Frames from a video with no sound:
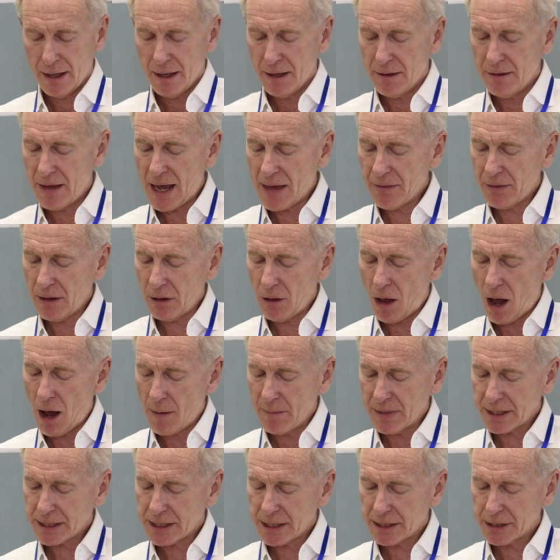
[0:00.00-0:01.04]
then the law
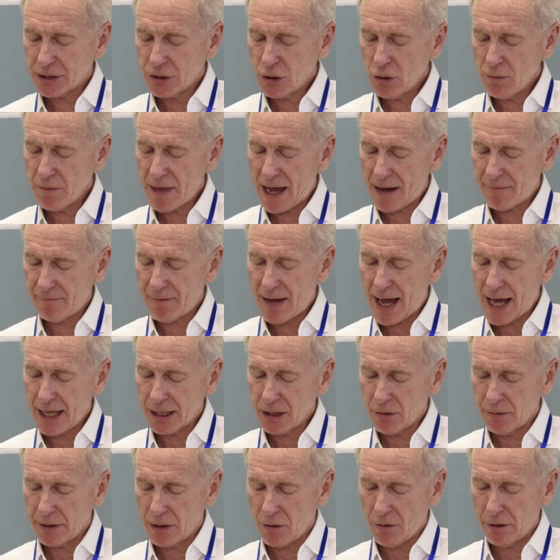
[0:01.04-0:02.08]
must assume that
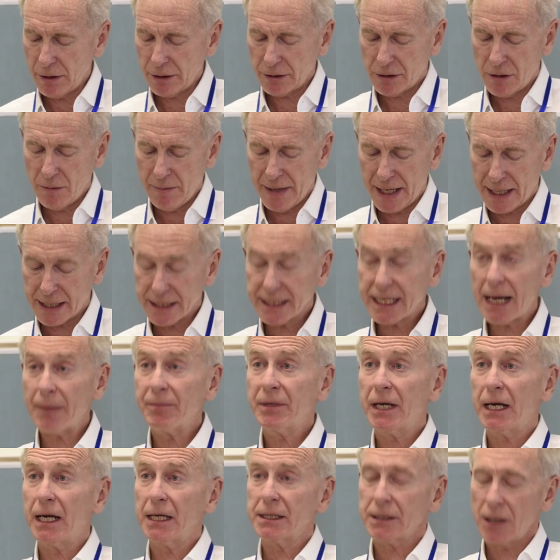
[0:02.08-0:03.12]
value in order to be
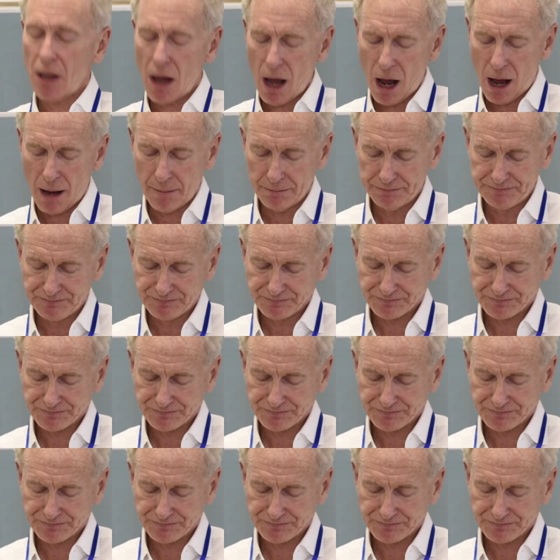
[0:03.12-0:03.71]
accepted as law.